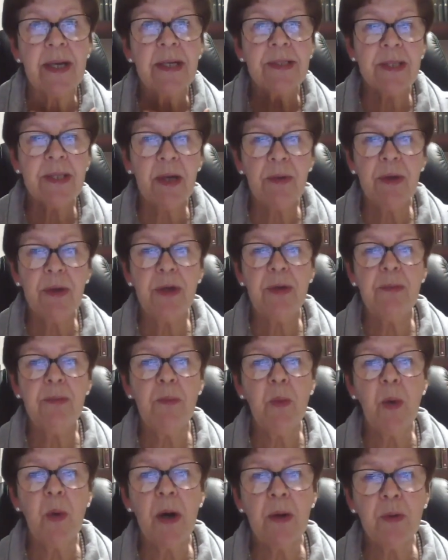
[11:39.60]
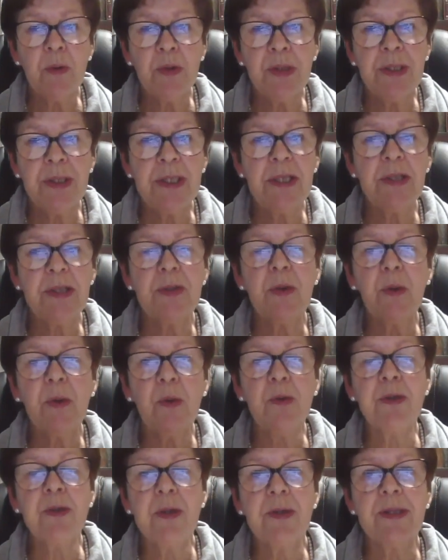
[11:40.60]
So moi aussi is
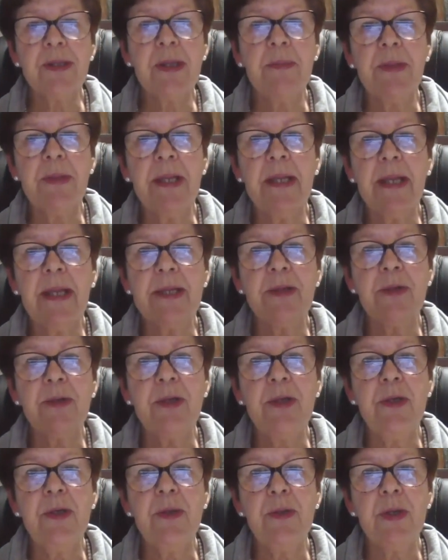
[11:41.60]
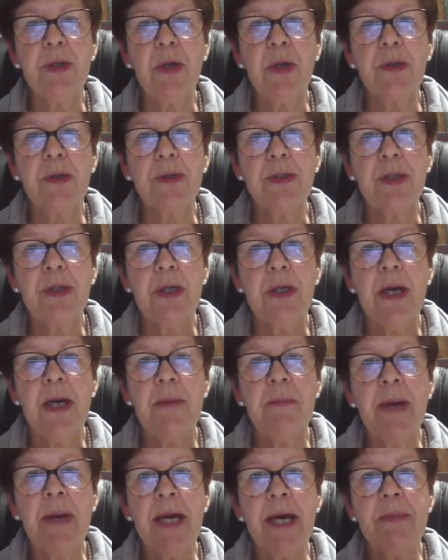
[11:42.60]
also something that you can use a lot.
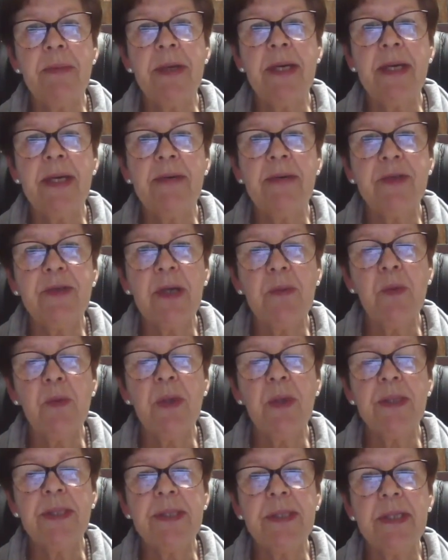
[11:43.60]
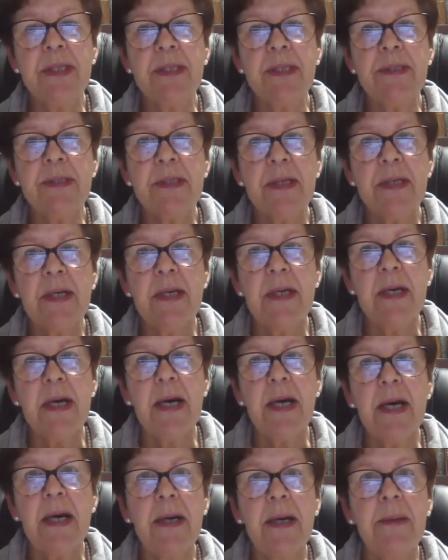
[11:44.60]
Maybe if someone says,
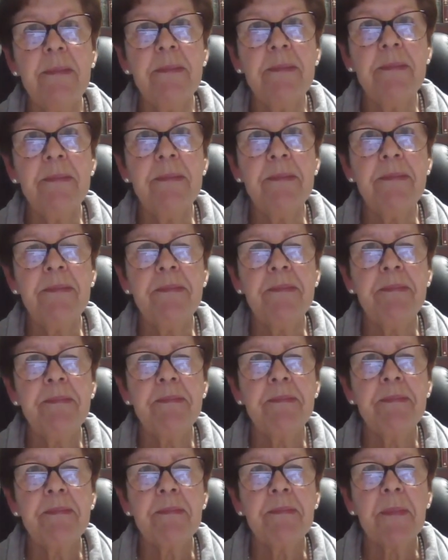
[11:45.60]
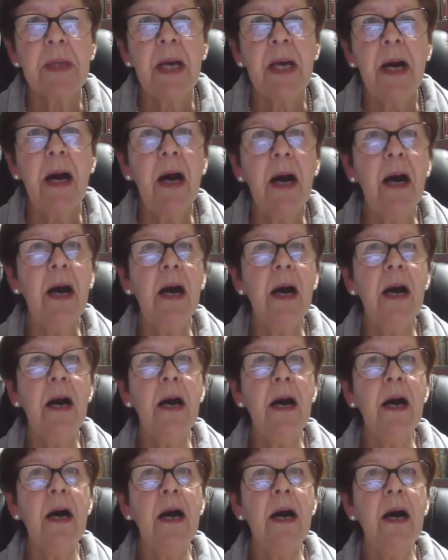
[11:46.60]
um,
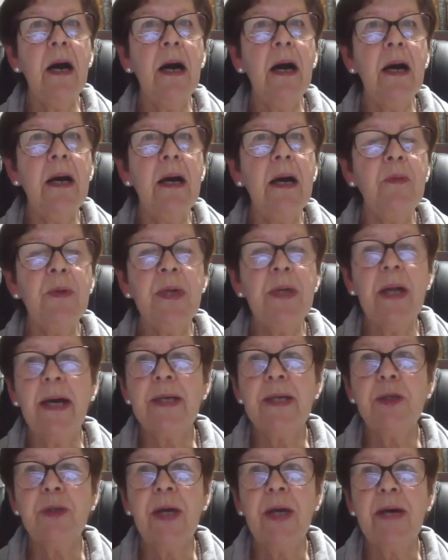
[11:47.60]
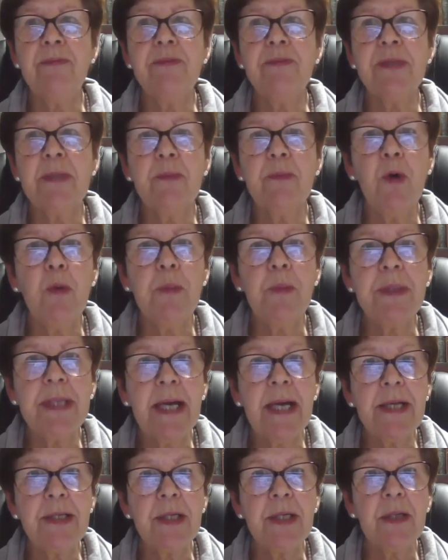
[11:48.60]
I would like to have some more
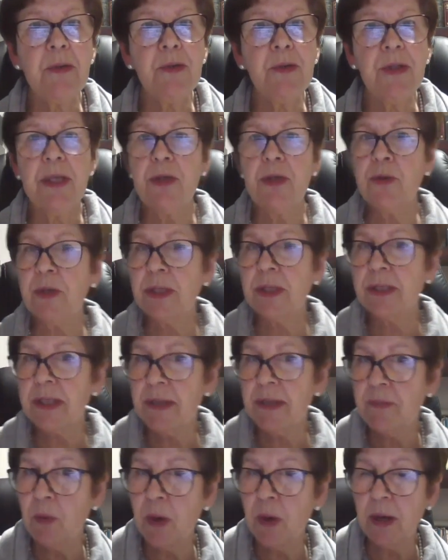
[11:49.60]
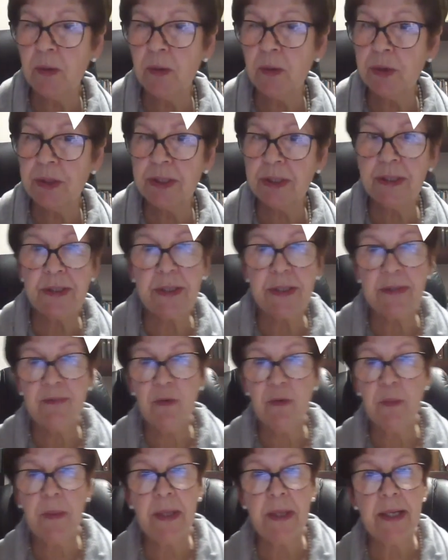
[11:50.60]
potatoes, then you can say moi aussi, s'il
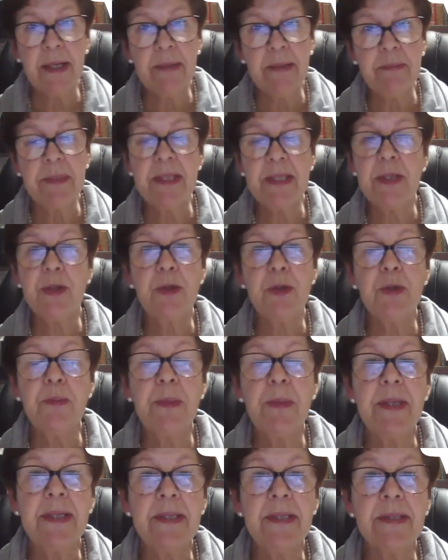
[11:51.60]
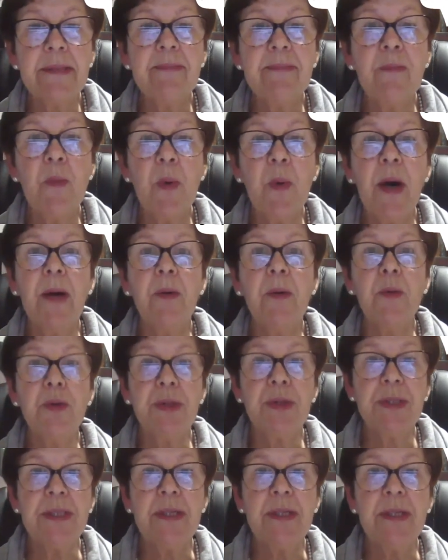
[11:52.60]
vous plaît, me too, please, moi
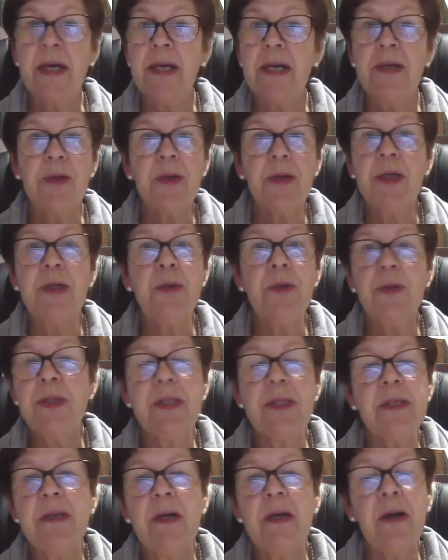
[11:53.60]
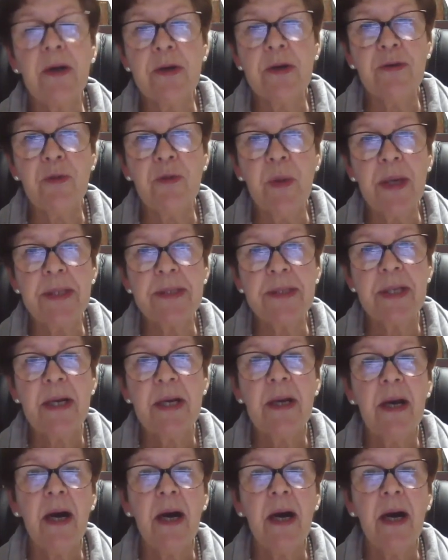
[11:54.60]
aussi. You can use it in a lot of ways.